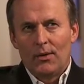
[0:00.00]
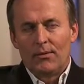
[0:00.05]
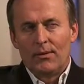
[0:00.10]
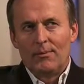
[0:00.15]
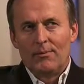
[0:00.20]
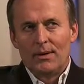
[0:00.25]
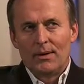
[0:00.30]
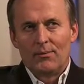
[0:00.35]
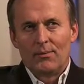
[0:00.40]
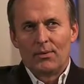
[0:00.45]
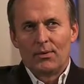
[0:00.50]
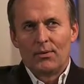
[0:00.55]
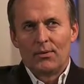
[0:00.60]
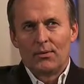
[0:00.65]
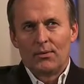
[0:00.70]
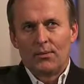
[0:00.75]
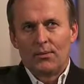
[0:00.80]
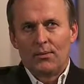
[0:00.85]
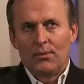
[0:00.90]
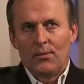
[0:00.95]
remember
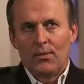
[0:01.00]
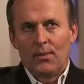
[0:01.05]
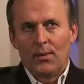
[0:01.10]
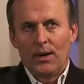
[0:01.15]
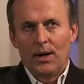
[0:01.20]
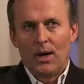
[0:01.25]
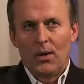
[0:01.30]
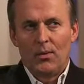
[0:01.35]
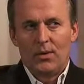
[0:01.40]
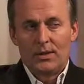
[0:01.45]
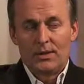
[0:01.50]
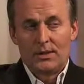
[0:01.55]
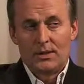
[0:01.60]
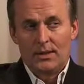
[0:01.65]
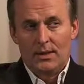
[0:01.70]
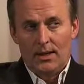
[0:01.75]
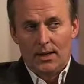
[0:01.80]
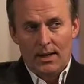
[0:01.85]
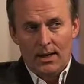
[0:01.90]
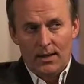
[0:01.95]
where I was in
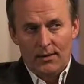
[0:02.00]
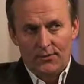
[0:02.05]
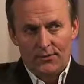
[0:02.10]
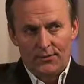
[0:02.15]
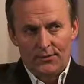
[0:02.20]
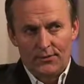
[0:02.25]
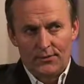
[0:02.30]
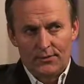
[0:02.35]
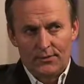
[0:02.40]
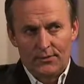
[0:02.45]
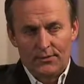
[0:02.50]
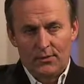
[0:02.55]
life,